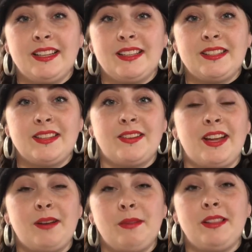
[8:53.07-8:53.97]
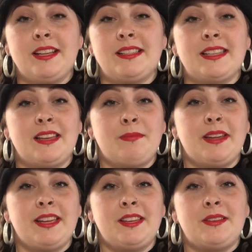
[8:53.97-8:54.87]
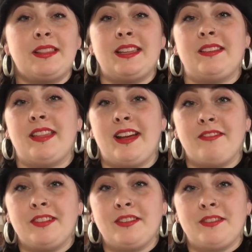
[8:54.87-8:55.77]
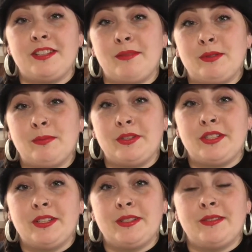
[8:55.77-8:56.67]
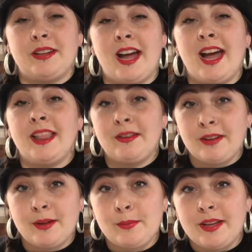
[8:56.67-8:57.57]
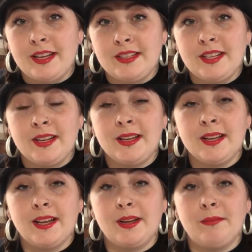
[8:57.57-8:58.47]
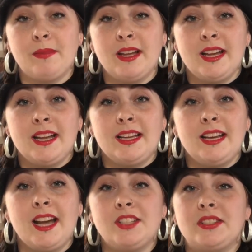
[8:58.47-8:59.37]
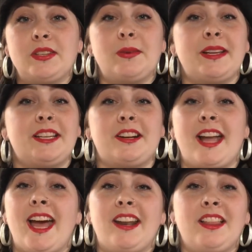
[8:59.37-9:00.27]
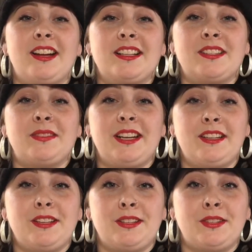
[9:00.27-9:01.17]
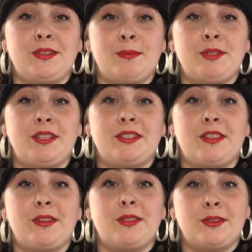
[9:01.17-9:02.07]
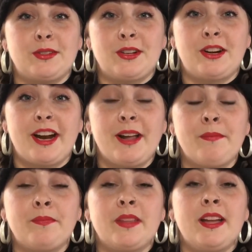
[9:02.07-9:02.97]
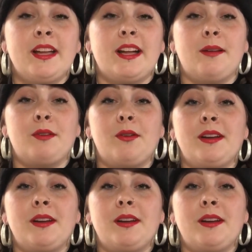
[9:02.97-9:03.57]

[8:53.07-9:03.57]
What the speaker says: So edible landscaping, you can think of that for different types of bushes. I would highly recommend not just going in your catalogs and reading the descriptions, although those are great. Going